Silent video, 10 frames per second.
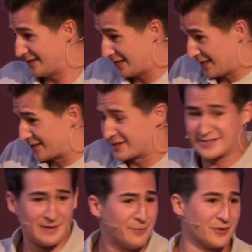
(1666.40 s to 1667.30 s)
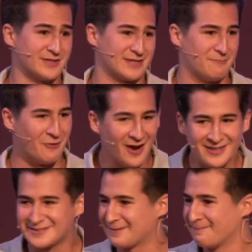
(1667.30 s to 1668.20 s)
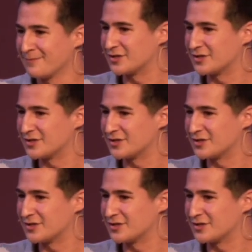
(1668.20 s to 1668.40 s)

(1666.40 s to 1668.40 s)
this symbolism, right? Like,